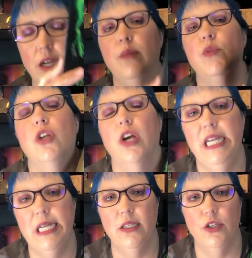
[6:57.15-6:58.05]
I'm sorry,
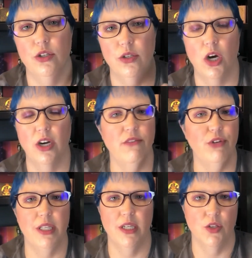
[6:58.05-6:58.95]
English is hard.
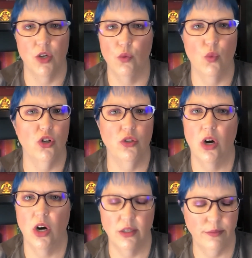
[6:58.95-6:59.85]
Everything is hard. Words are
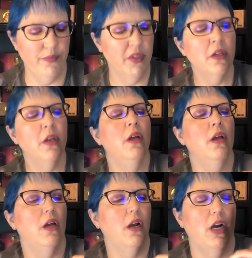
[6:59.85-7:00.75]
hard.
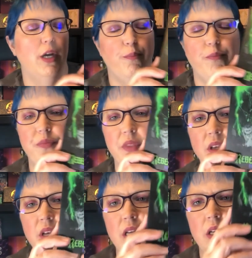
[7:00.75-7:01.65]
All right.
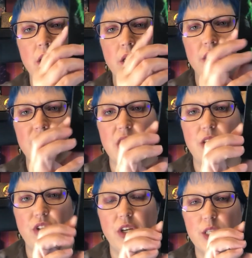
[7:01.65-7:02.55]
This is a
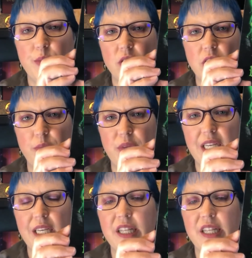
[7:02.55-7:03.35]
very small company.